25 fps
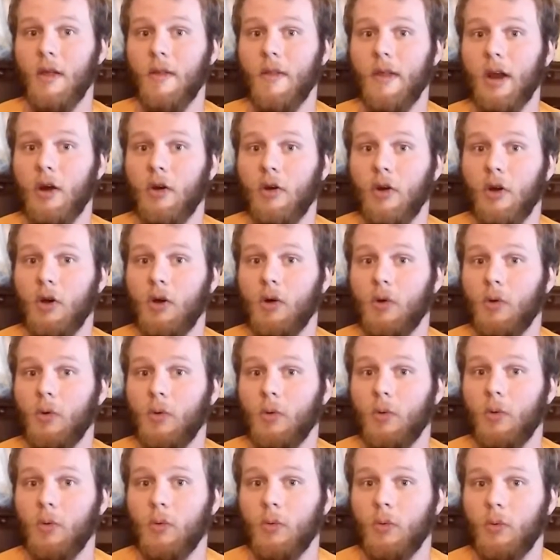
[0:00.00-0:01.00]
they don't
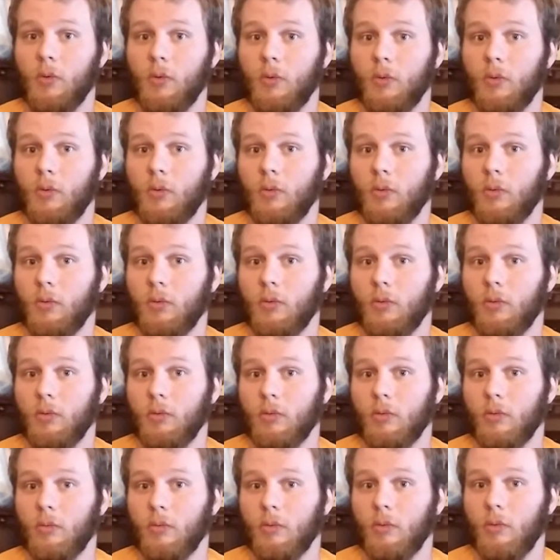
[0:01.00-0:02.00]
know
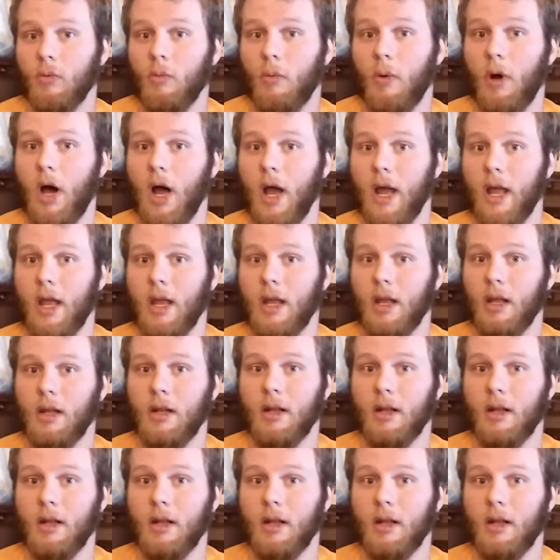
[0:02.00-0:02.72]
why.